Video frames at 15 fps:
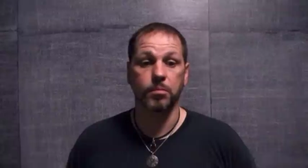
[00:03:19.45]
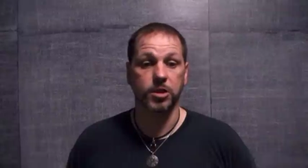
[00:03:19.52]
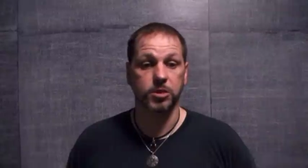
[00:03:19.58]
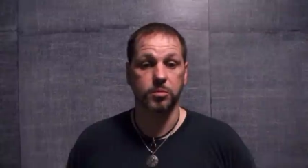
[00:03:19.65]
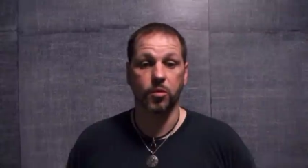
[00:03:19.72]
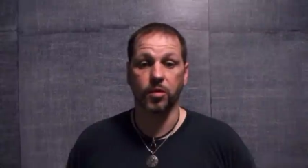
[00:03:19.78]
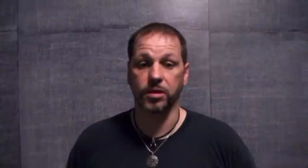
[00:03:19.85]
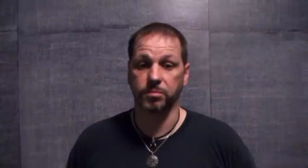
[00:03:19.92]

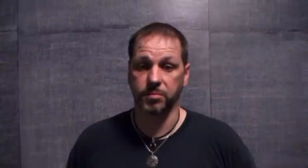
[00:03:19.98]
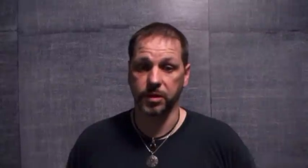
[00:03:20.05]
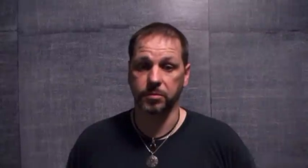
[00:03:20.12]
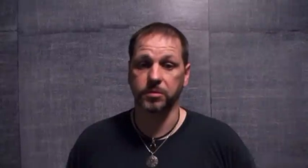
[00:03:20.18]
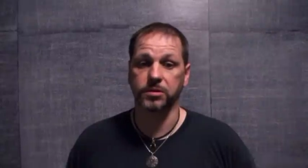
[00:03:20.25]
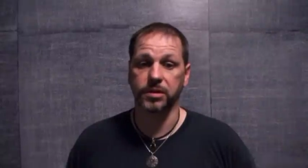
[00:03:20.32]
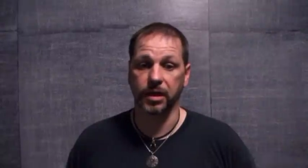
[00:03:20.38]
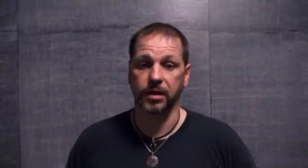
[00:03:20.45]
much more than
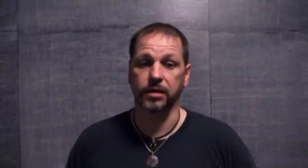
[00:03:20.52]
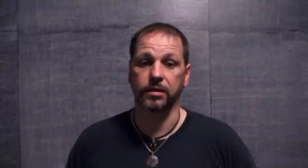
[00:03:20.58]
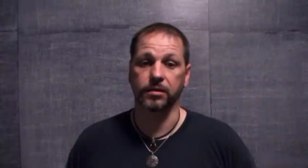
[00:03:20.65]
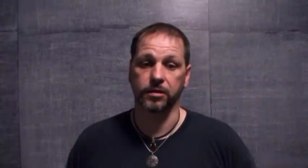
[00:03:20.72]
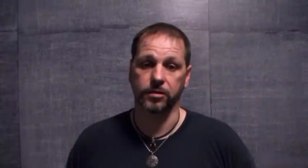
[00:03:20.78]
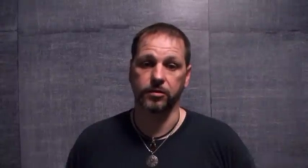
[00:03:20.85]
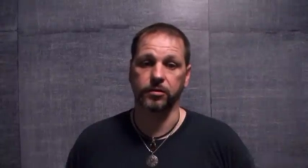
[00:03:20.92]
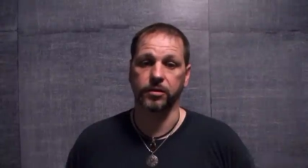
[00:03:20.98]
people
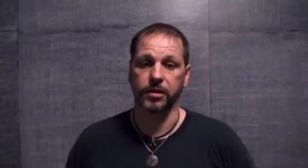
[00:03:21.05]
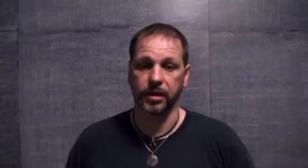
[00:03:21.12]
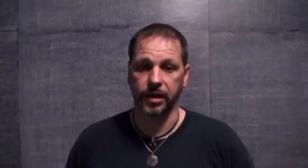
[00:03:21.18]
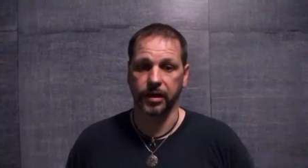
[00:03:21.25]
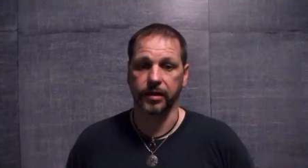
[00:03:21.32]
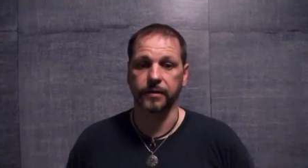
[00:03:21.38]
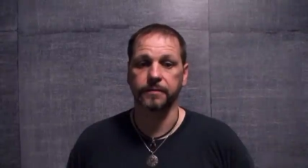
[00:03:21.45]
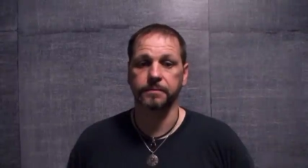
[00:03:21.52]
tend to do
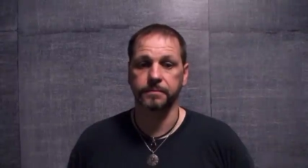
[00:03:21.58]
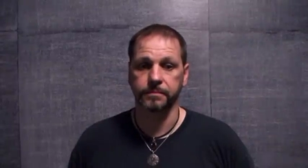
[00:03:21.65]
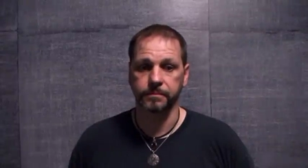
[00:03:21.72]
today.